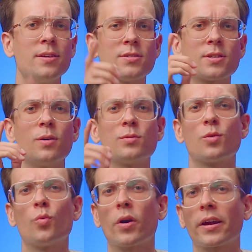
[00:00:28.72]
used to go to
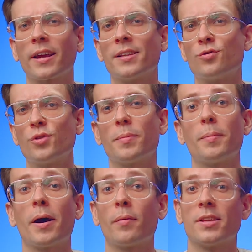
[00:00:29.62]
work and dream
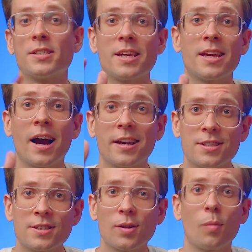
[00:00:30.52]
about the day I'd
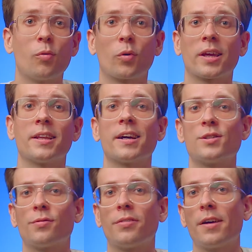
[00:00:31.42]
stop working 9
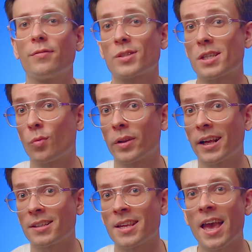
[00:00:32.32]
to 5 for someone
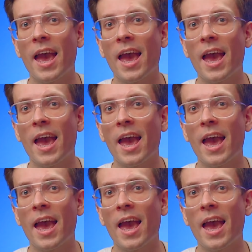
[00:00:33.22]
else